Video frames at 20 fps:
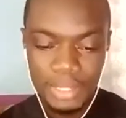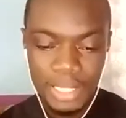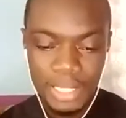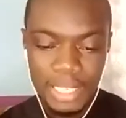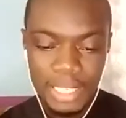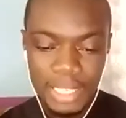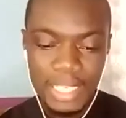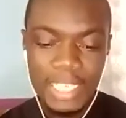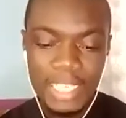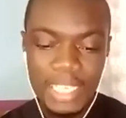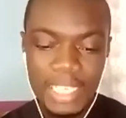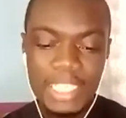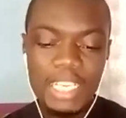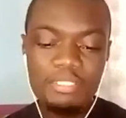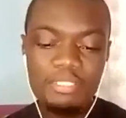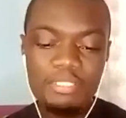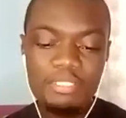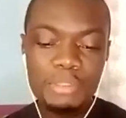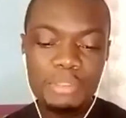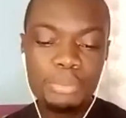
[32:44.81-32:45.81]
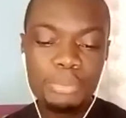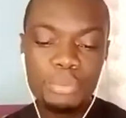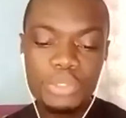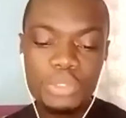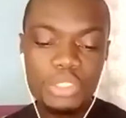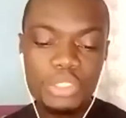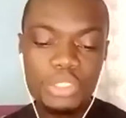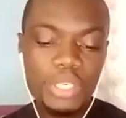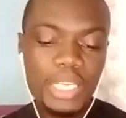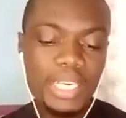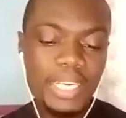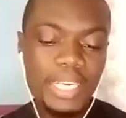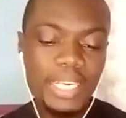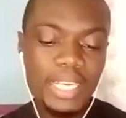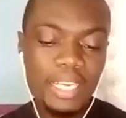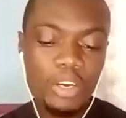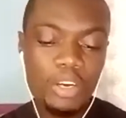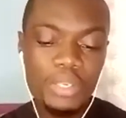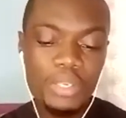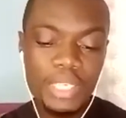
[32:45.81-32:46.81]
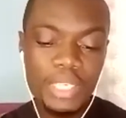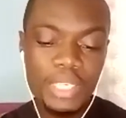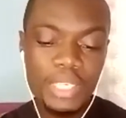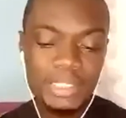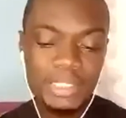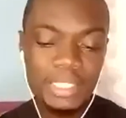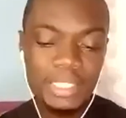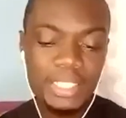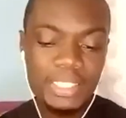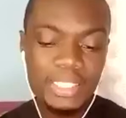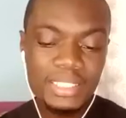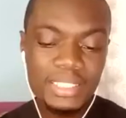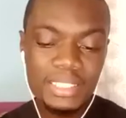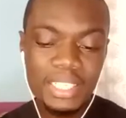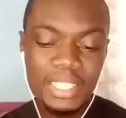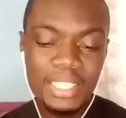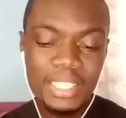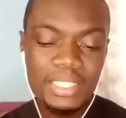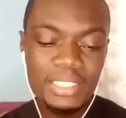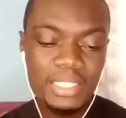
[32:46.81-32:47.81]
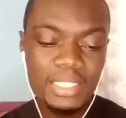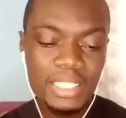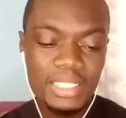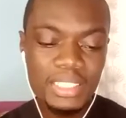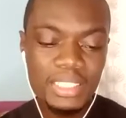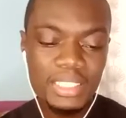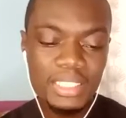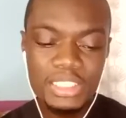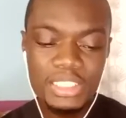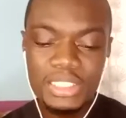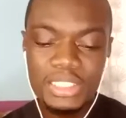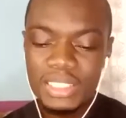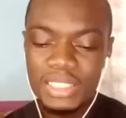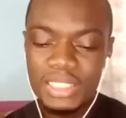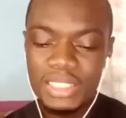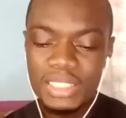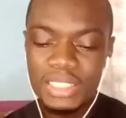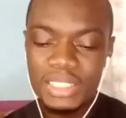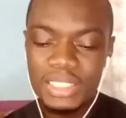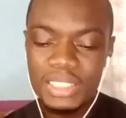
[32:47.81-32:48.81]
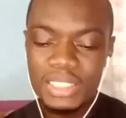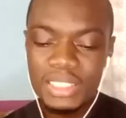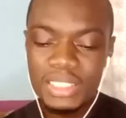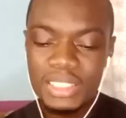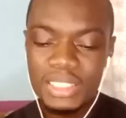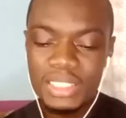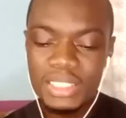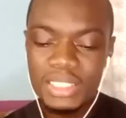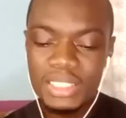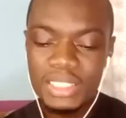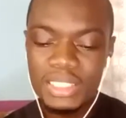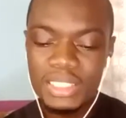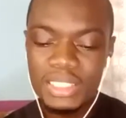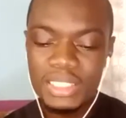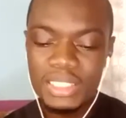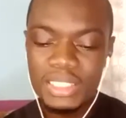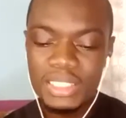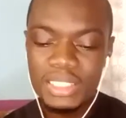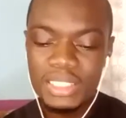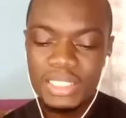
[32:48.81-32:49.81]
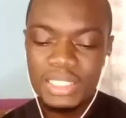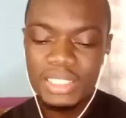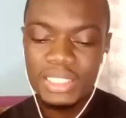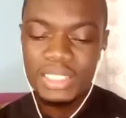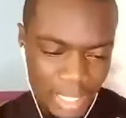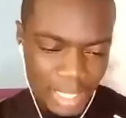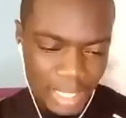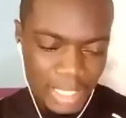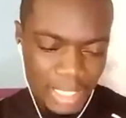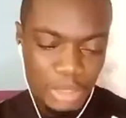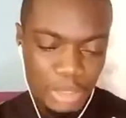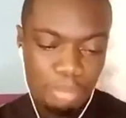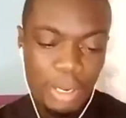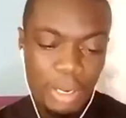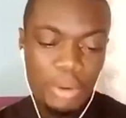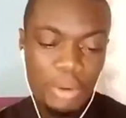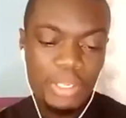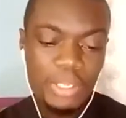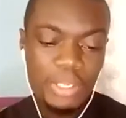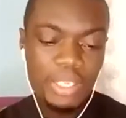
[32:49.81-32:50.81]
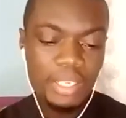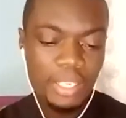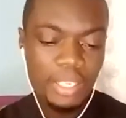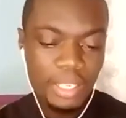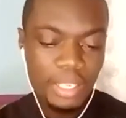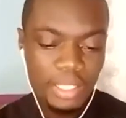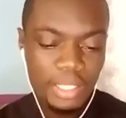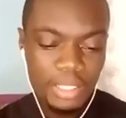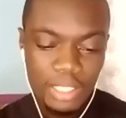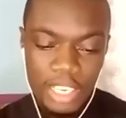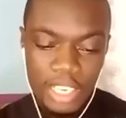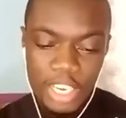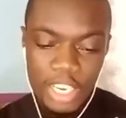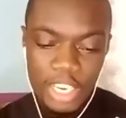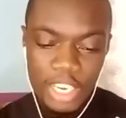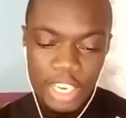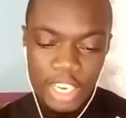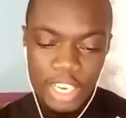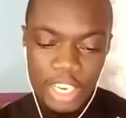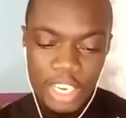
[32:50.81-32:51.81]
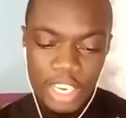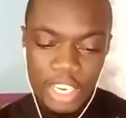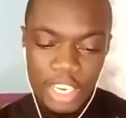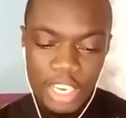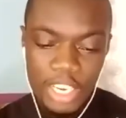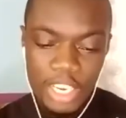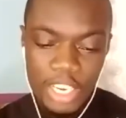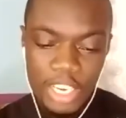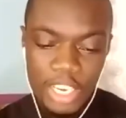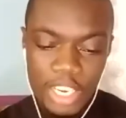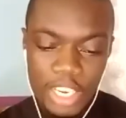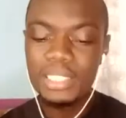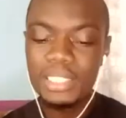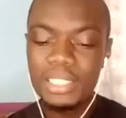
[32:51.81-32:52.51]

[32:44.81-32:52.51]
It left bruises on her tender skin in just a single strike. She bowed her head, raised it, and pleaded.